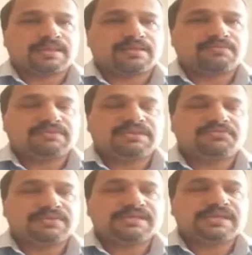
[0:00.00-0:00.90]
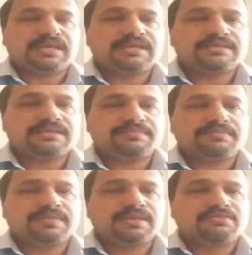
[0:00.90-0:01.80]
with the first
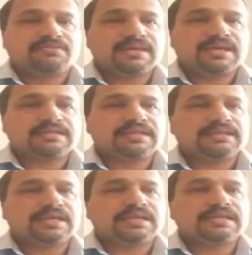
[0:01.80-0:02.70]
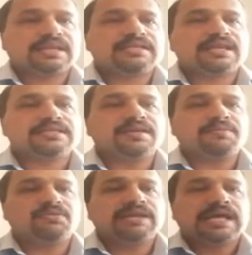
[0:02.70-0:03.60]
case, we can see that it says
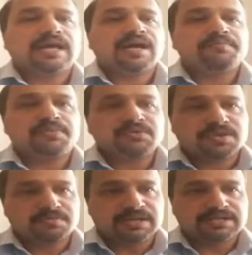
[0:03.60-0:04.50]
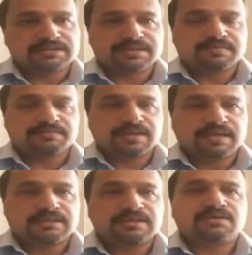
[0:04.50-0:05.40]
about a possibility.
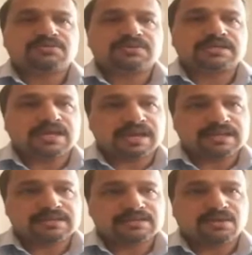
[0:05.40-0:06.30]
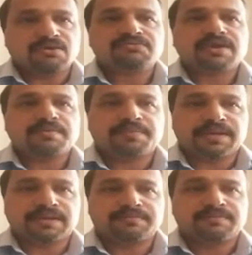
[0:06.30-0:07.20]
There is a chance of
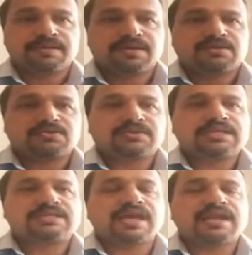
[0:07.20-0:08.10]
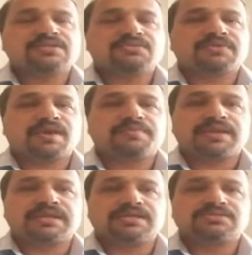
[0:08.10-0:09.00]
happening. So this chance of
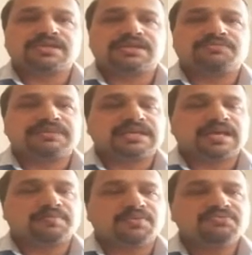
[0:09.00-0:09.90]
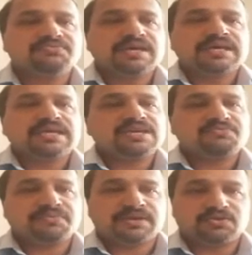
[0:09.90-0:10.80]
happening is stated with the help of
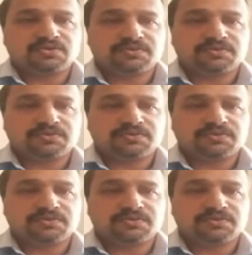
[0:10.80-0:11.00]
if I do.